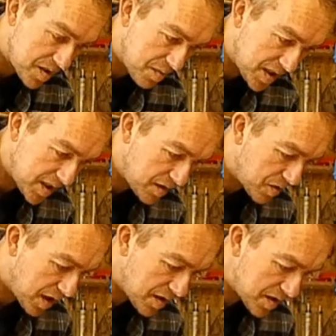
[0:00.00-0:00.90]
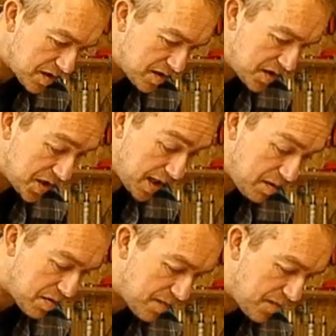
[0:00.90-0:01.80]
which is my single cut
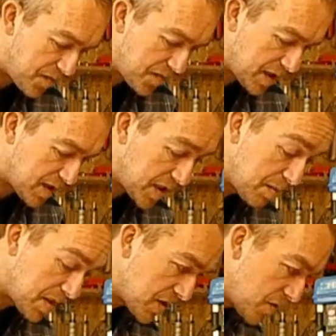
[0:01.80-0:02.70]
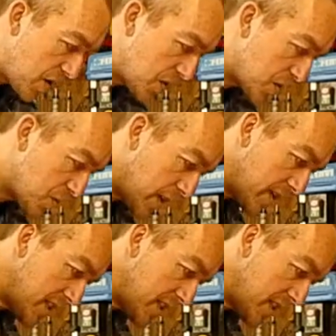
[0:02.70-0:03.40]
shape, same as the Rosewood